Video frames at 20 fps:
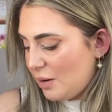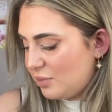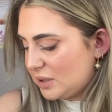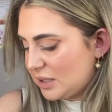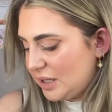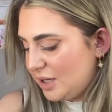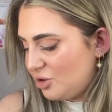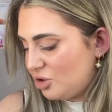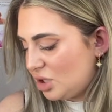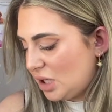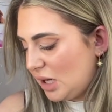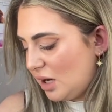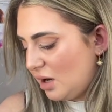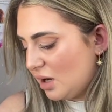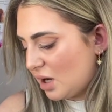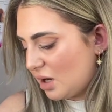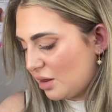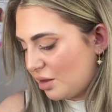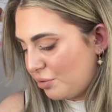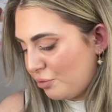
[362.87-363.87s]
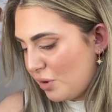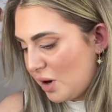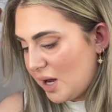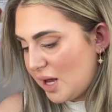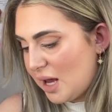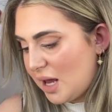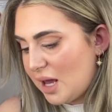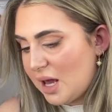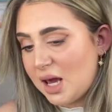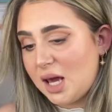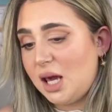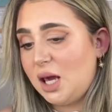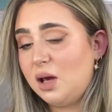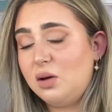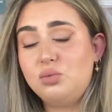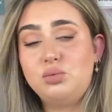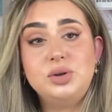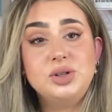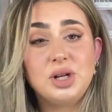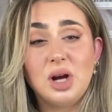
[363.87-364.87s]
that was literally like a 3.
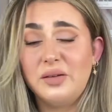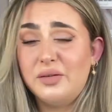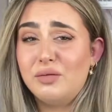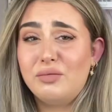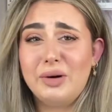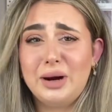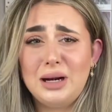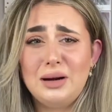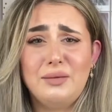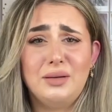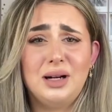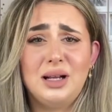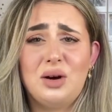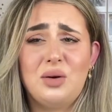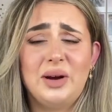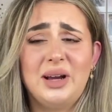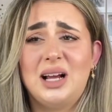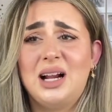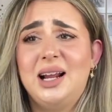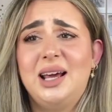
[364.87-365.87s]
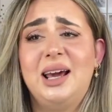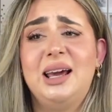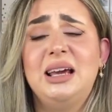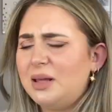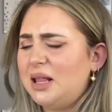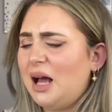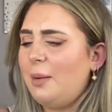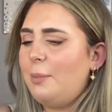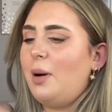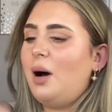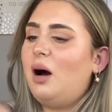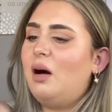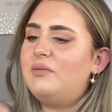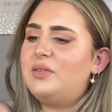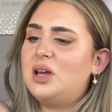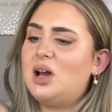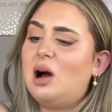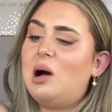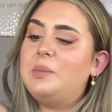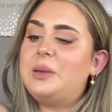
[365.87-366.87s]
It was over really, really quickly. I mean, that part
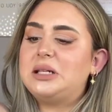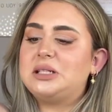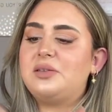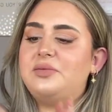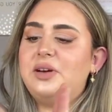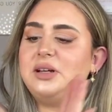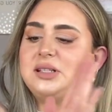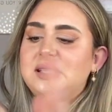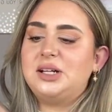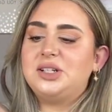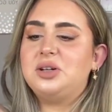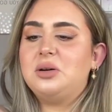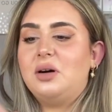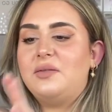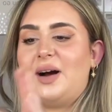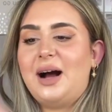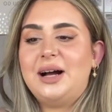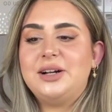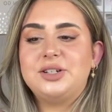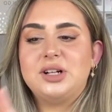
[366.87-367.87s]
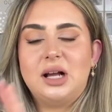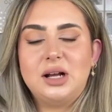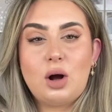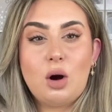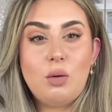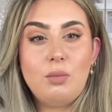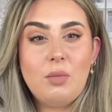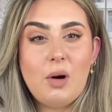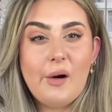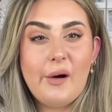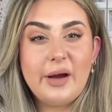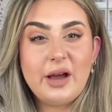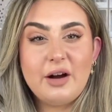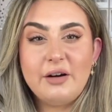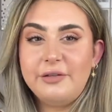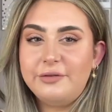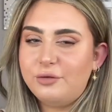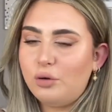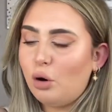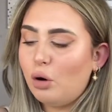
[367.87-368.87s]
of the arm, that's the first tattoo I've had like on my
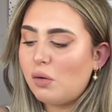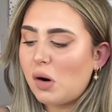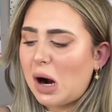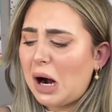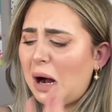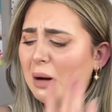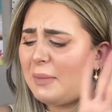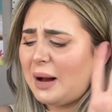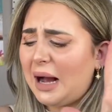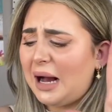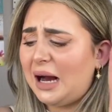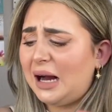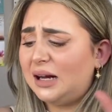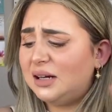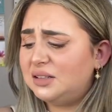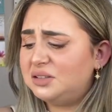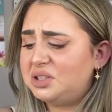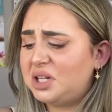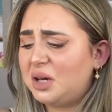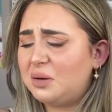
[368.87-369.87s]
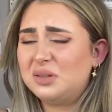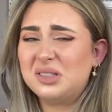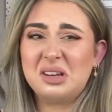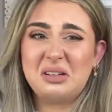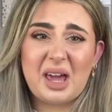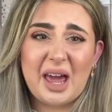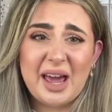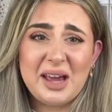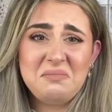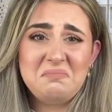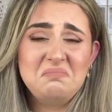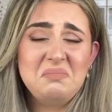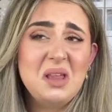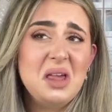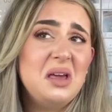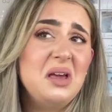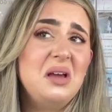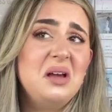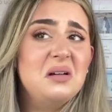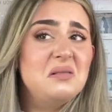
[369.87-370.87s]
forearm, and it was okay.
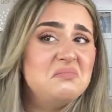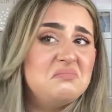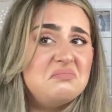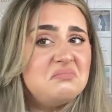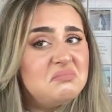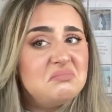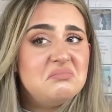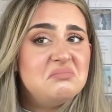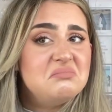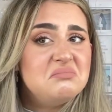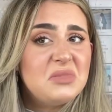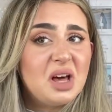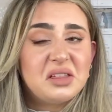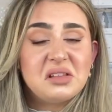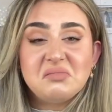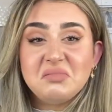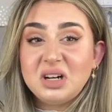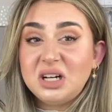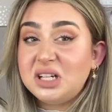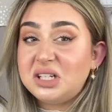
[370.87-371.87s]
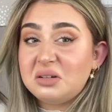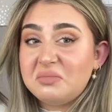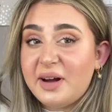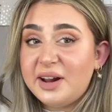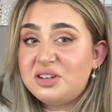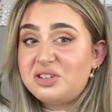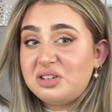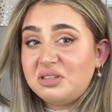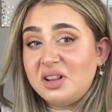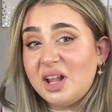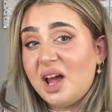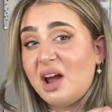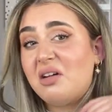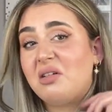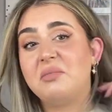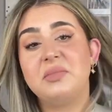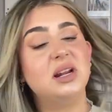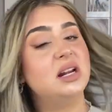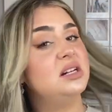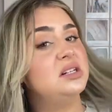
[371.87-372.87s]
Nothing really to mention
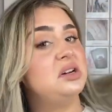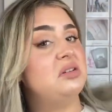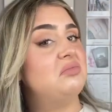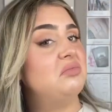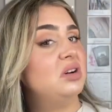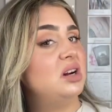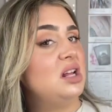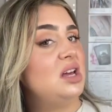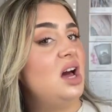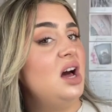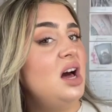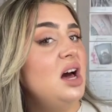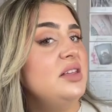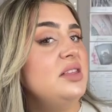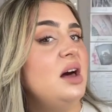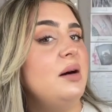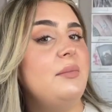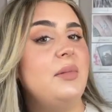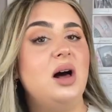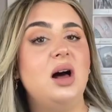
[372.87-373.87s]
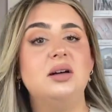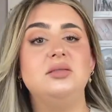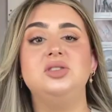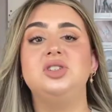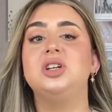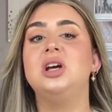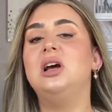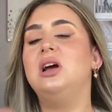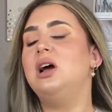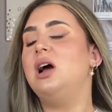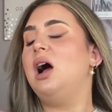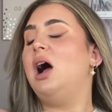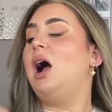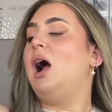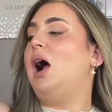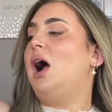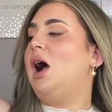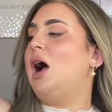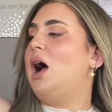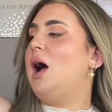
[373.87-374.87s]
there. I mean, it didn't really hurt that much.
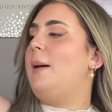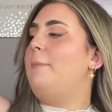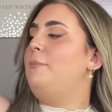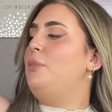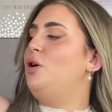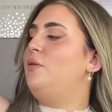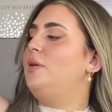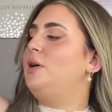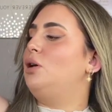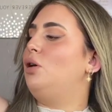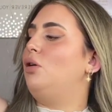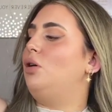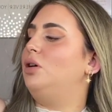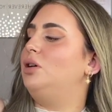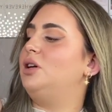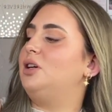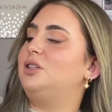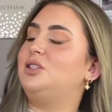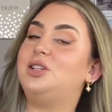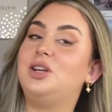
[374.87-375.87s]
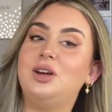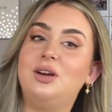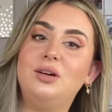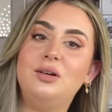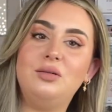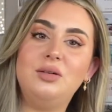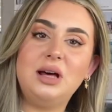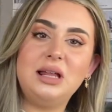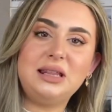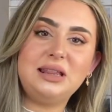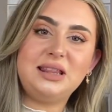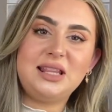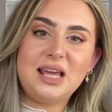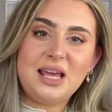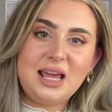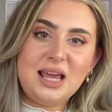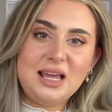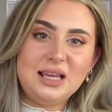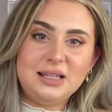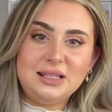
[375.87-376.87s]
Moving on to
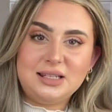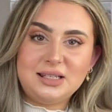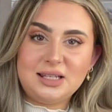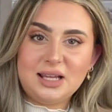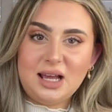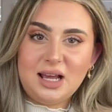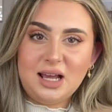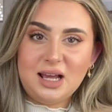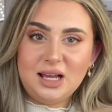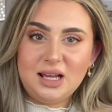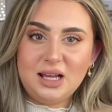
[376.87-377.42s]
these